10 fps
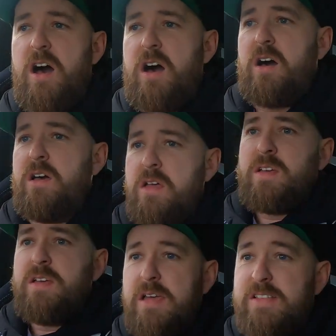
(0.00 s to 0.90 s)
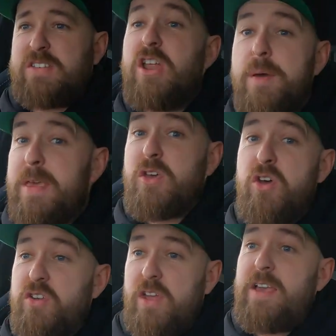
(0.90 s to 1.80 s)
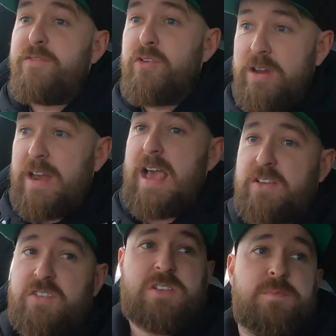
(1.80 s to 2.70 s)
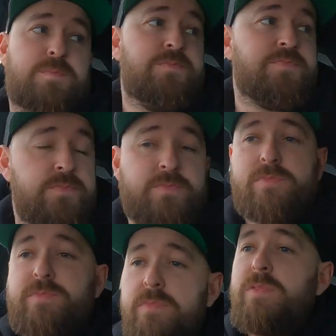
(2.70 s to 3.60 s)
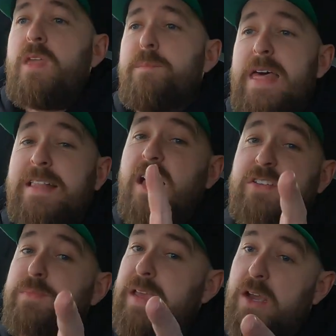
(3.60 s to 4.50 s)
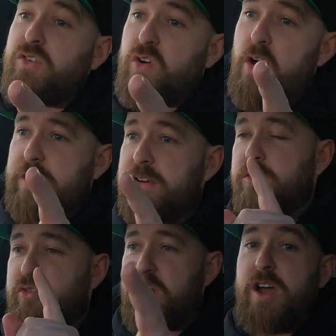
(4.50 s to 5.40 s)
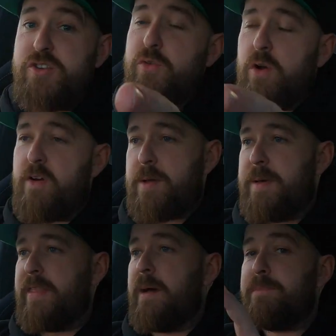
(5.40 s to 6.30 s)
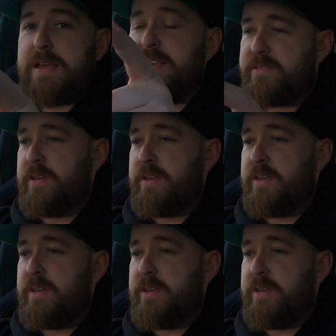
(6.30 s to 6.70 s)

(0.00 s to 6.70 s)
car. It's gonna be good if you're in an accident. But that doesn't mean go and drive one into a tree. I do not recommend that, please.